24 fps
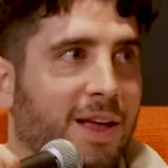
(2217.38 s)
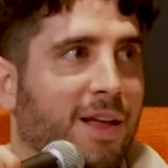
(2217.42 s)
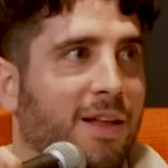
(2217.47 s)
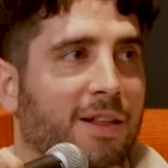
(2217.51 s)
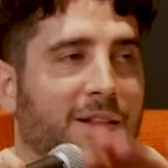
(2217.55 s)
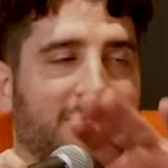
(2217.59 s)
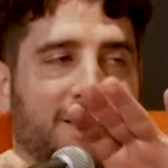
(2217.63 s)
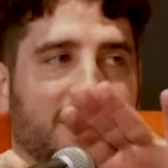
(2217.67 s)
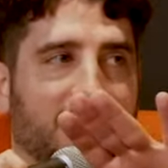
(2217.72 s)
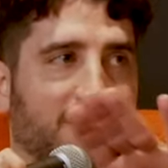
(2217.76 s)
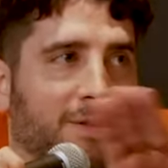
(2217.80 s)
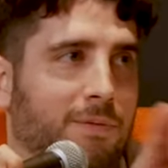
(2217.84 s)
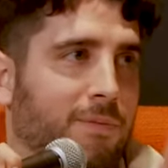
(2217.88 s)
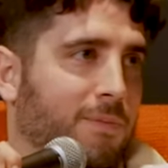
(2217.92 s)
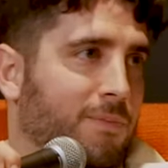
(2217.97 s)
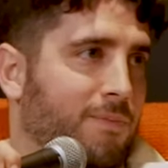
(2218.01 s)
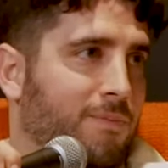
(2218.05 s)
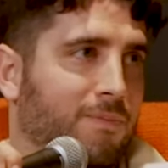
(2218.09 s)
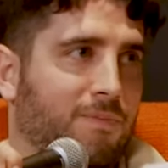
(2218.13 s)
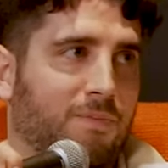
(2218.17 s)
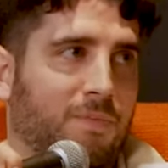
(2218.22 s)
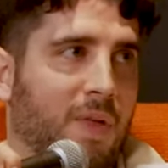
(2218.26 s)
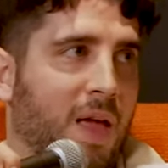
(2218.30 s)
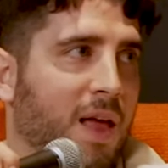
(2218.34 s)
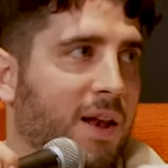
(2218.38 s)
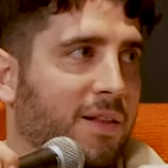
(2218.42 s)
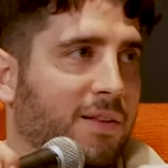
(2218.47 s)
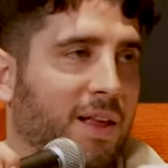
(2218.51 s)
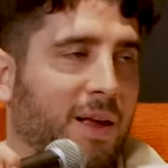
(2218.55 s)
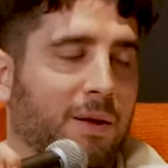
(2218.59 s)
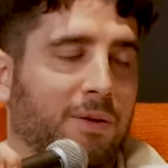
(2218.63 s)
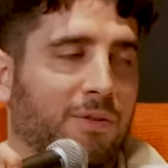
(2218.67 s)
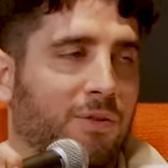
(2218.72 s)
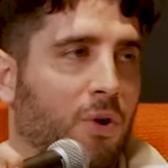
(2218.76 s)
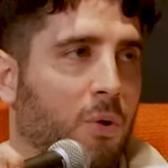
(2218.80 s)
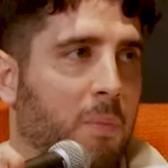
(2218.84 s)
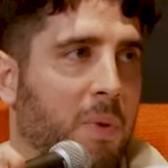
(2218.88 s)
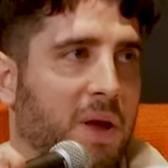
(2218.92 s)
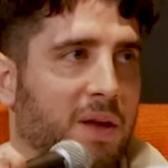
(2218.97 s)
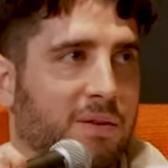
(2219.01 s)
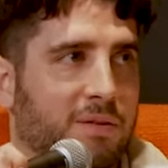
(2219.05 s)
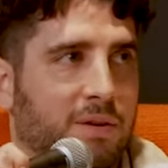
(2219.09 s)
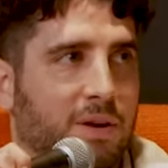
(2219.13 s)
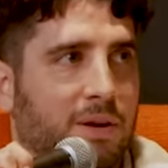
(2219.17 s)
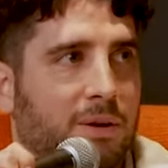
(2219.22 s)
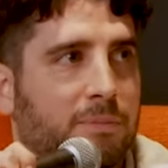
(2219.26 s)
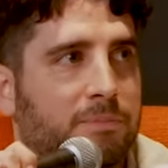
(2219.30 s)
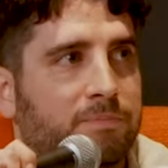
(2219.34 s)
is. Yeah. Well,
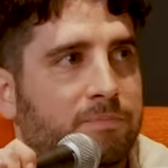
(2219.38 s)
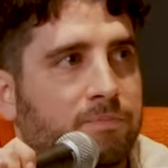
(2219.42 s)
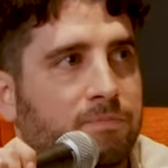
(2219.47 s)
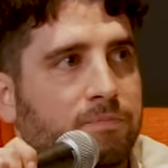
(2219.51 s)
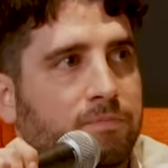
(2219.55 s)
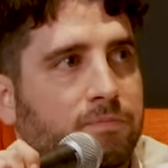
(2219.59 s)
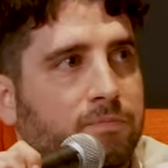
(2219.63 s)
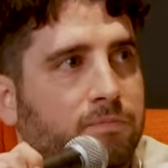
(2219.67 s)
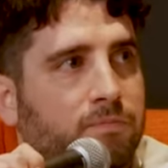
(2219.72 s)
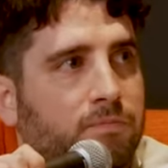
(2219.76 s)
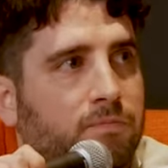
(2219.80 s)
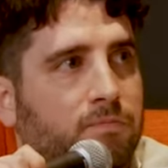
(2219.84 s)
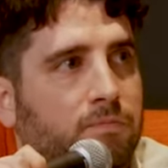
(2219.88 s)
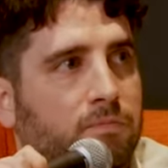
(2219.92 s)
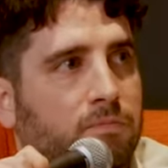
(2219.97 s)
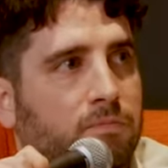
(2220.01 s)
what they're using is